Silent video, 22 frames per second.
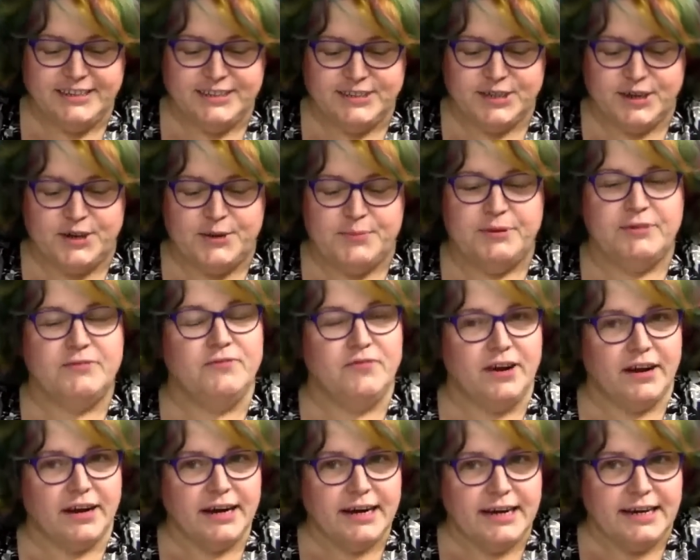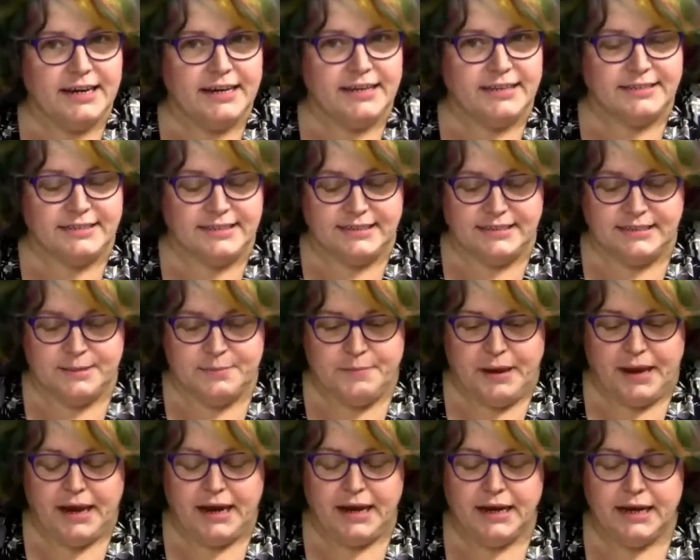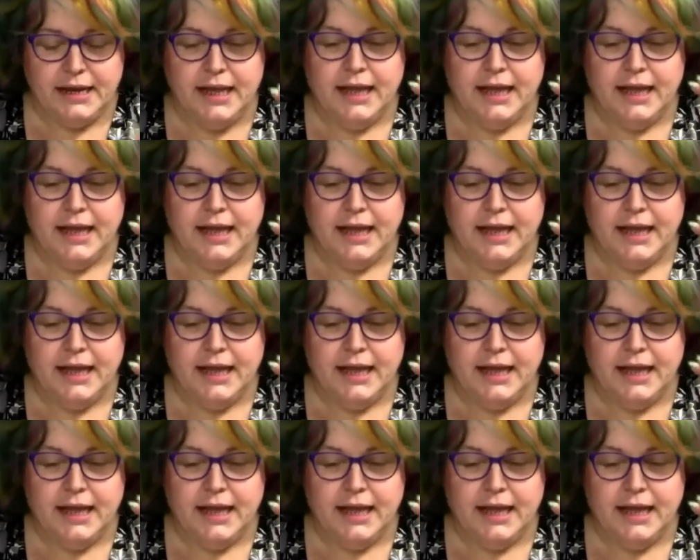It's going to be very easy to make.